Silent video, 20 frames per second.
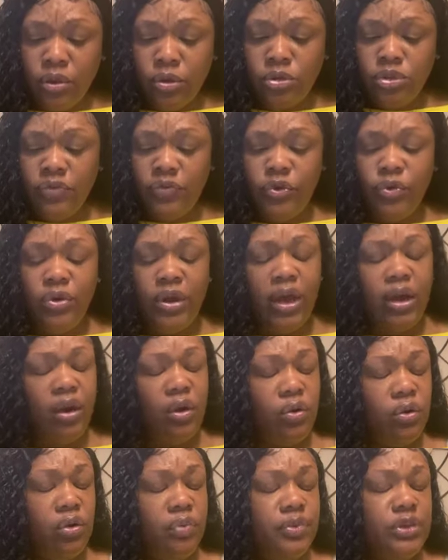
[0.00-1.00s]
Those of you
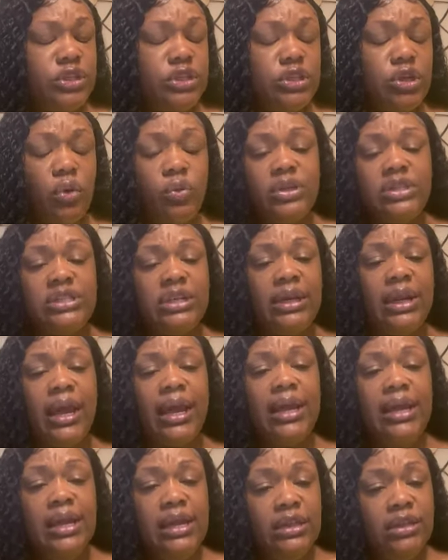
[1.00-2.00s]
that are going to be sowing
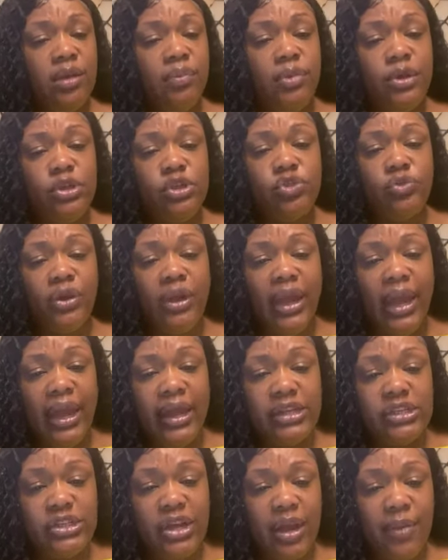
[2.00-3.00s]
tonight, the ministry
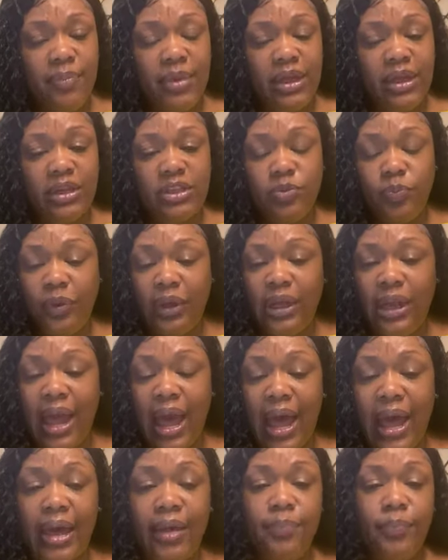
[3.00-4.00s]
cash app is
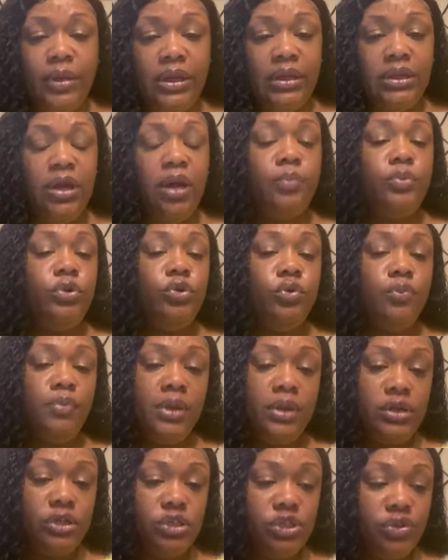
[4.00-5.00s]

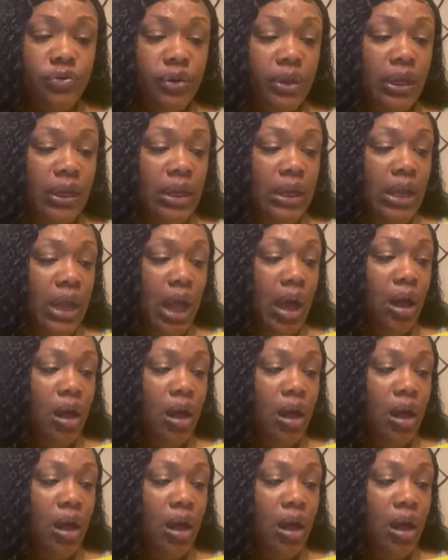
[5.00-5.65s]
PIPW Ministry.